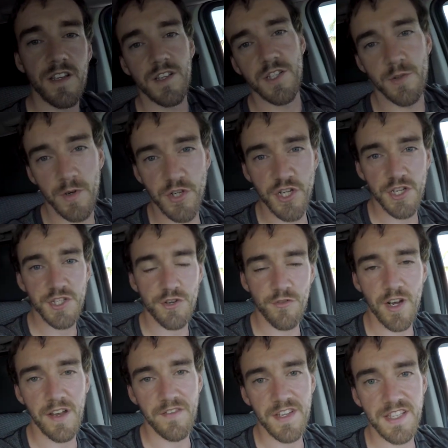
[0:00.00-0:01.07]
So I just
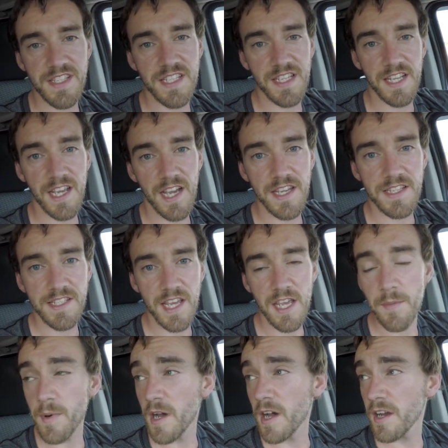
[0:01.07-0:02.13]
arrived at City Heights
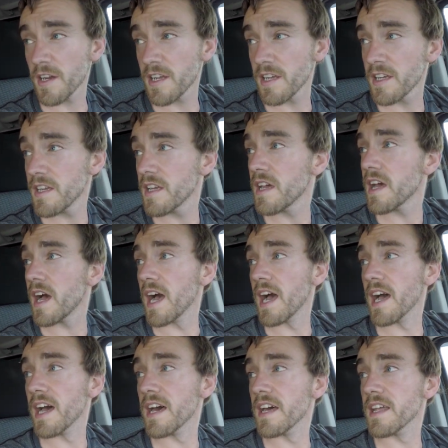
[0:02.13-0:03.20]
Skate Park,
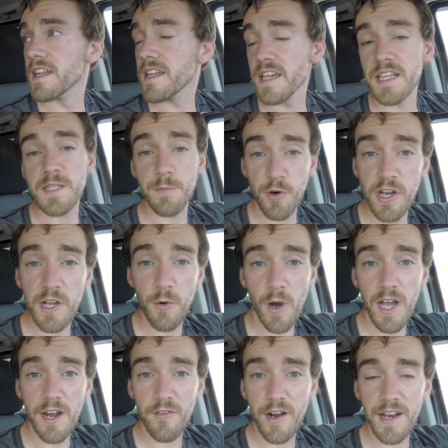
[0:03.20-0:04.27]
and it's pretty
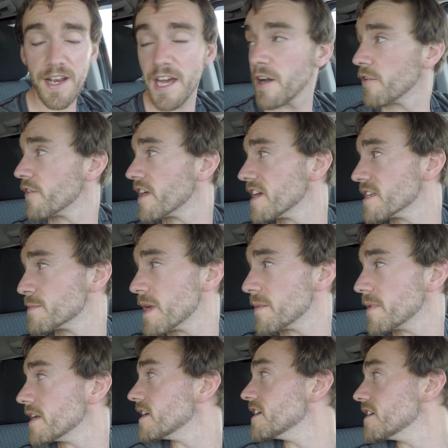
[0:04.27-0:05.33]
quiet right now. There's
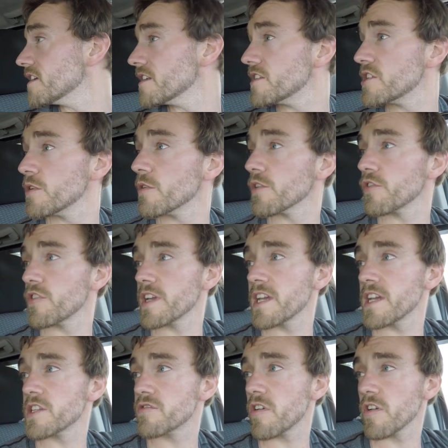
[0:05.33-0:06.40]
maybe two or three
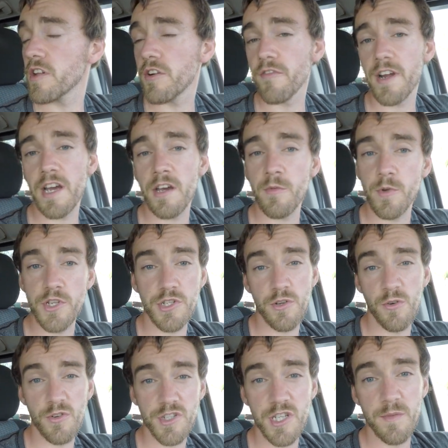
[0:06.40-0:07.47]
kids rolling around, which is
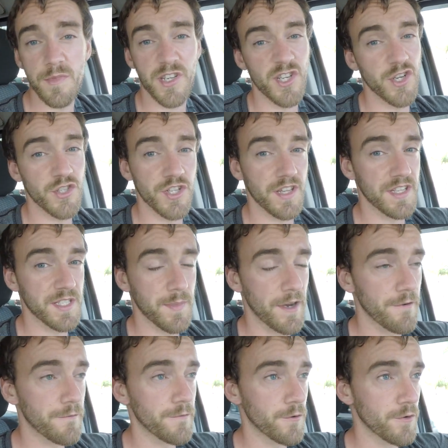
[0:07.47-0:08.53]
awesome, because usually there's
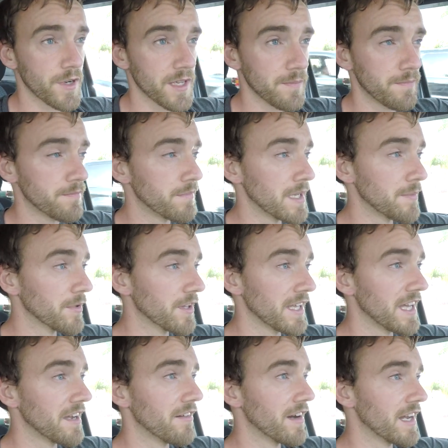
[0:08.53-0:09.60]
about forty people
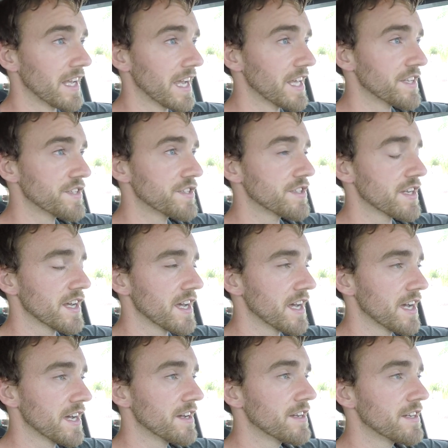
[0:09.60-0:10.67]
here and it gets uh,